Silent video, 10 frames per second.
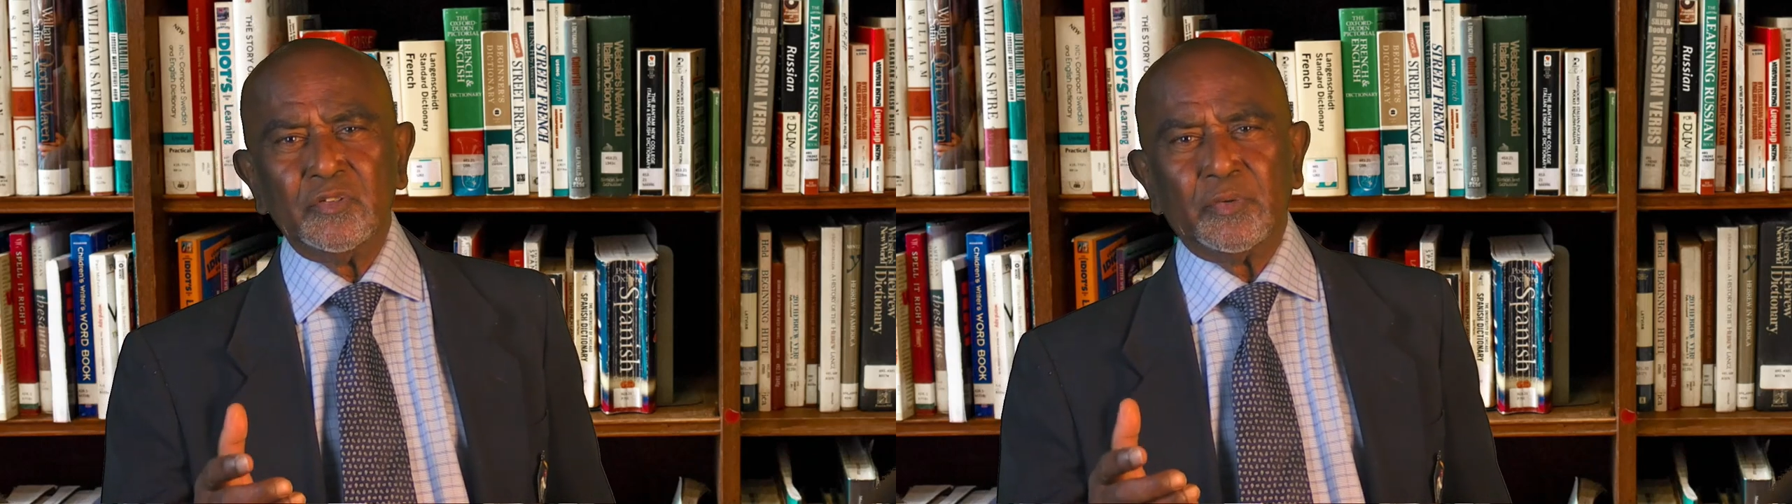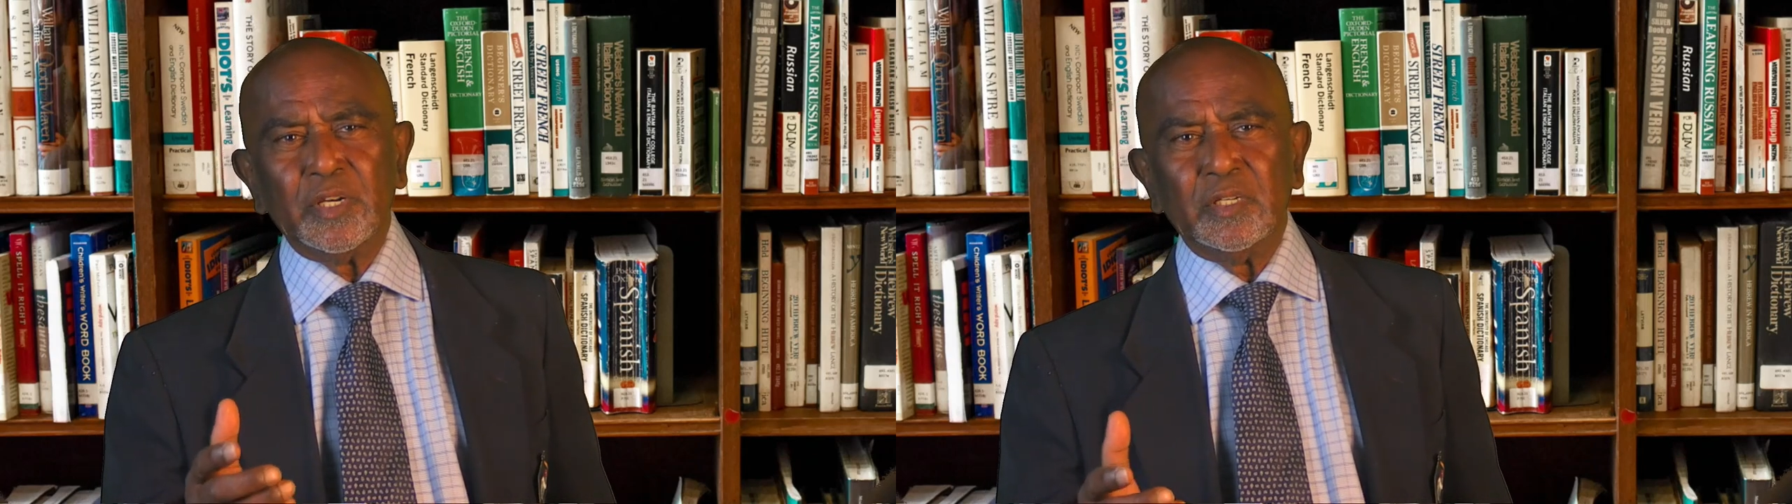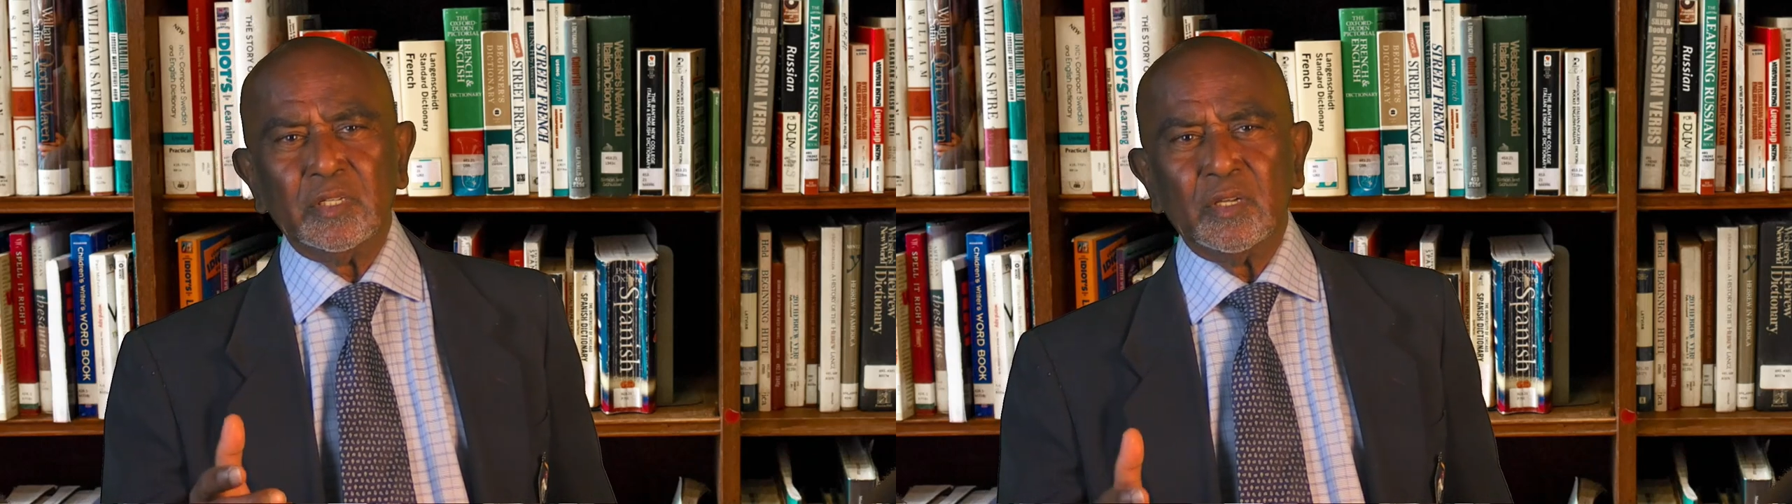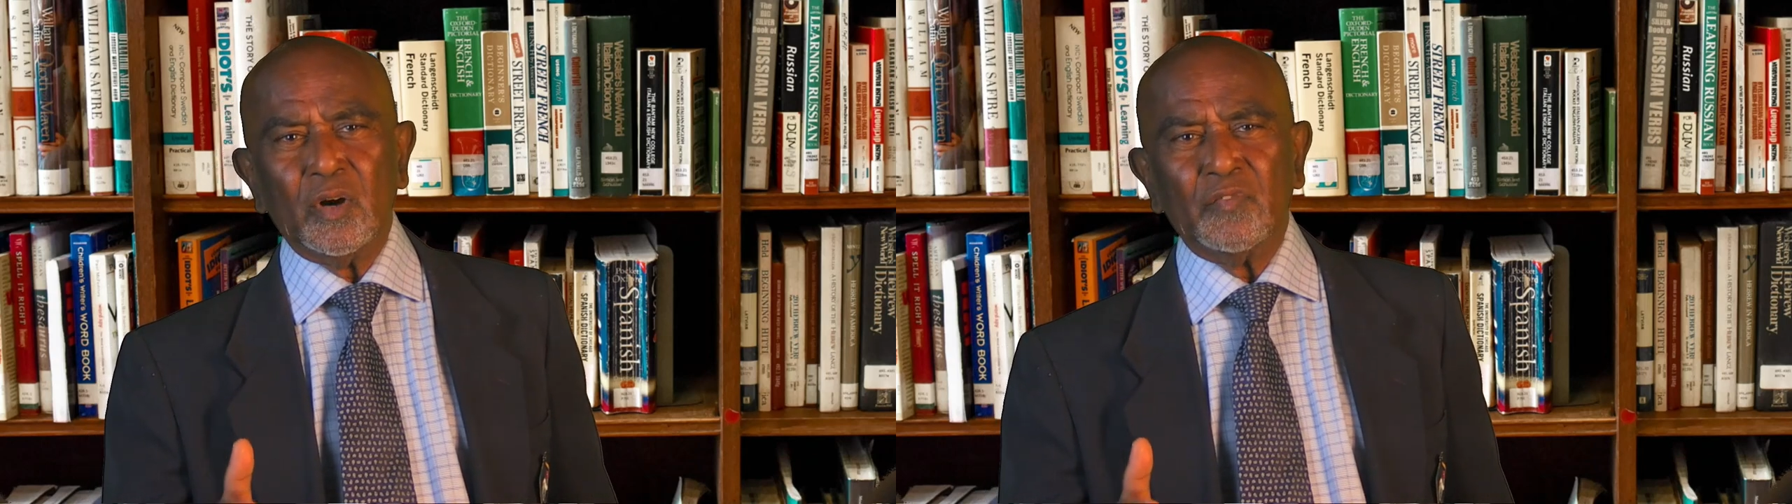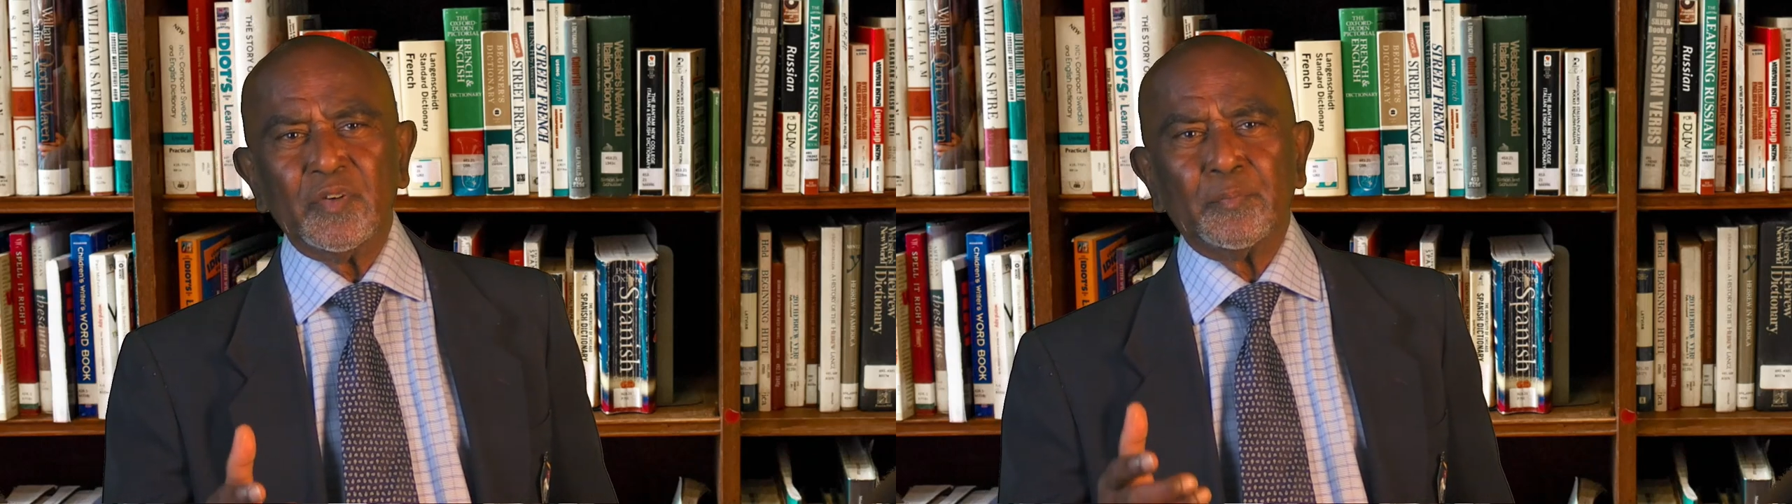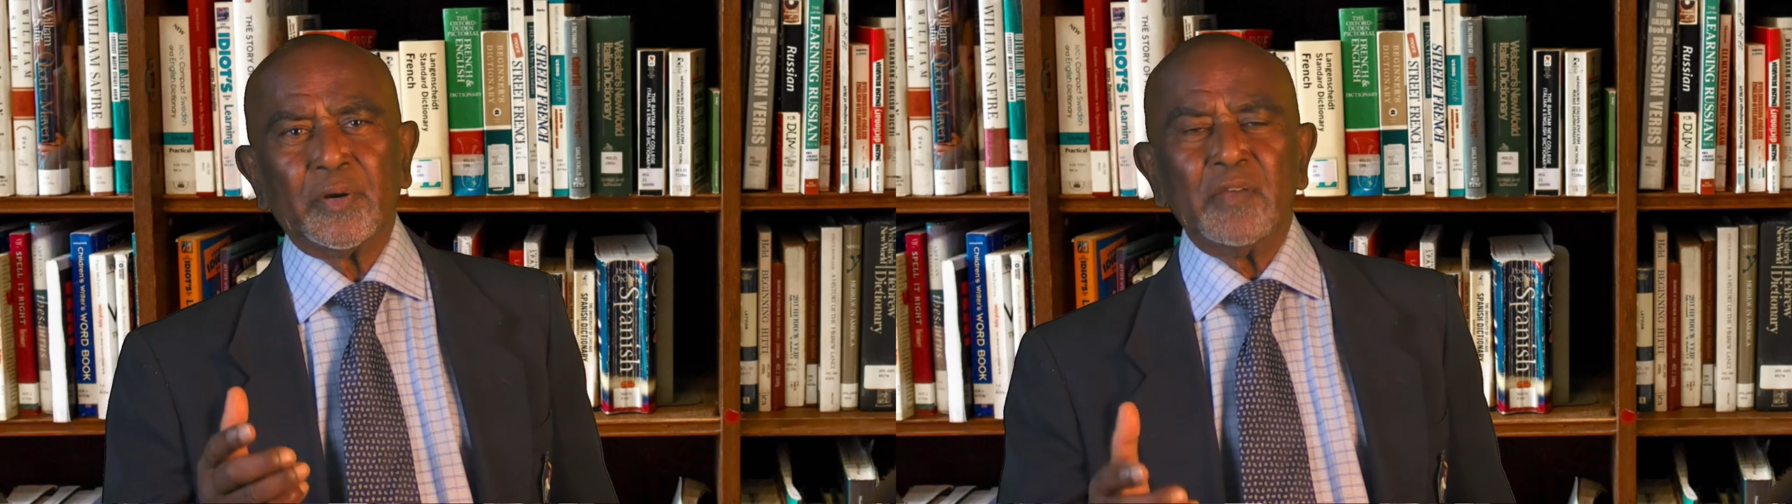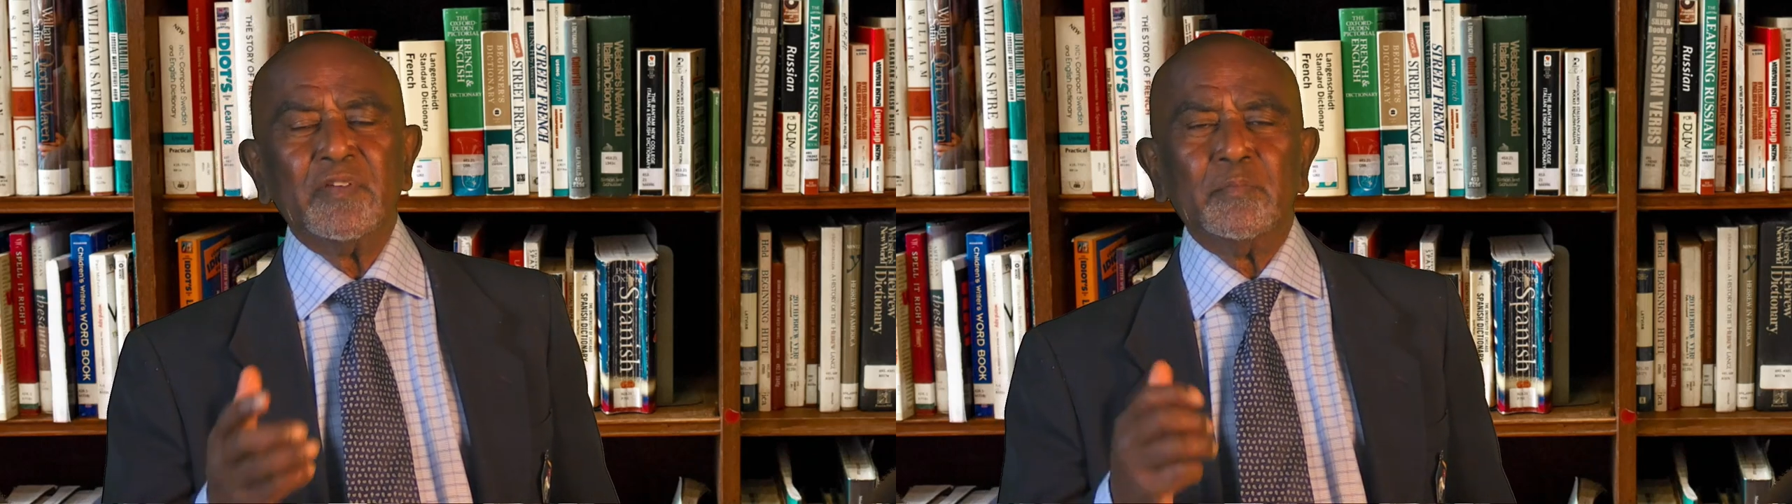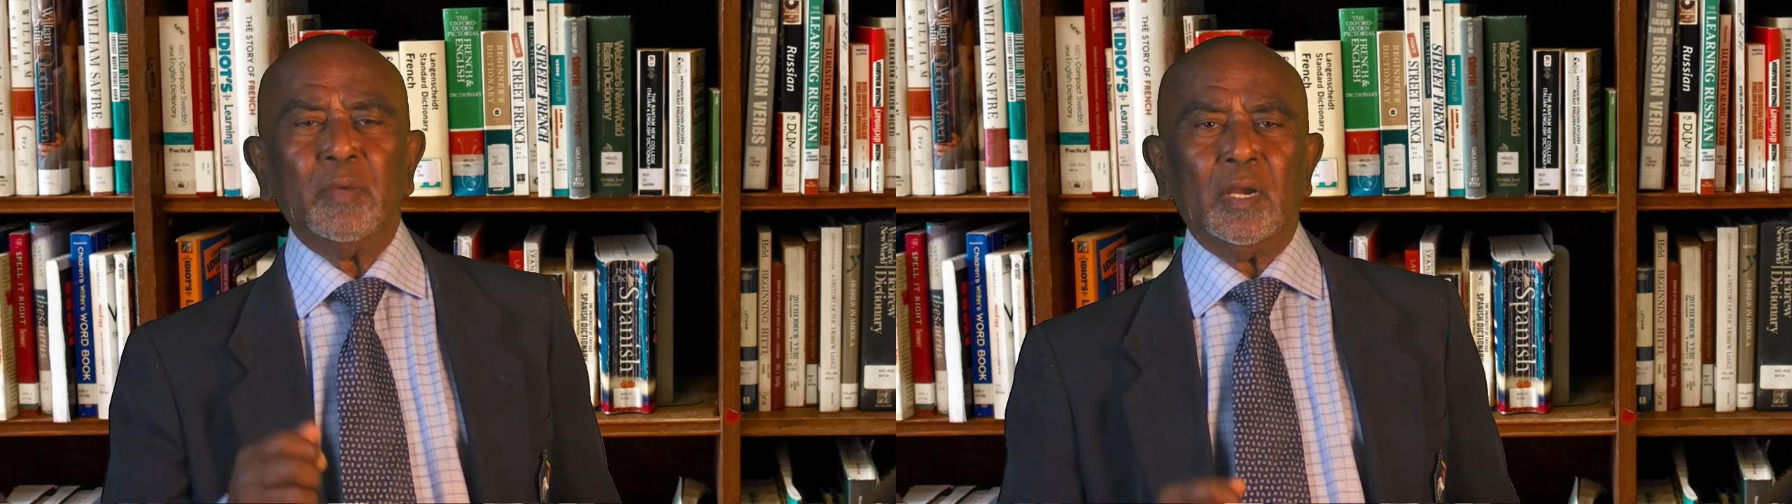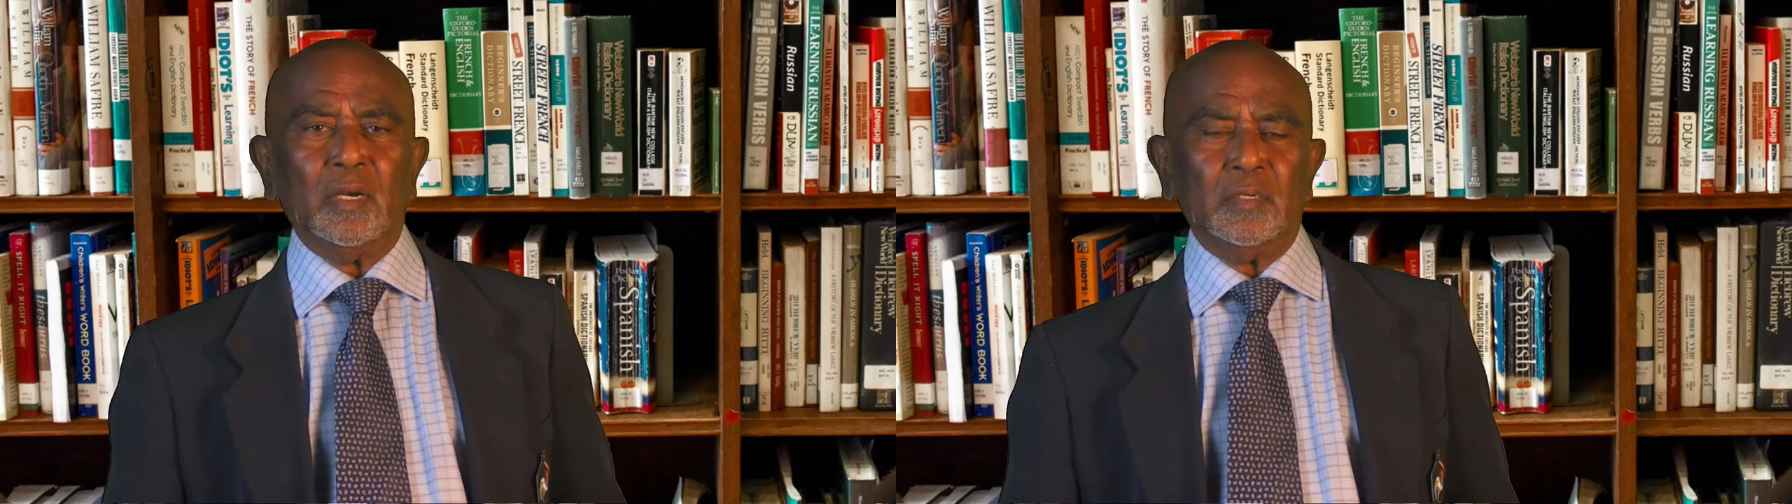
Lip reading: reading of a private bill.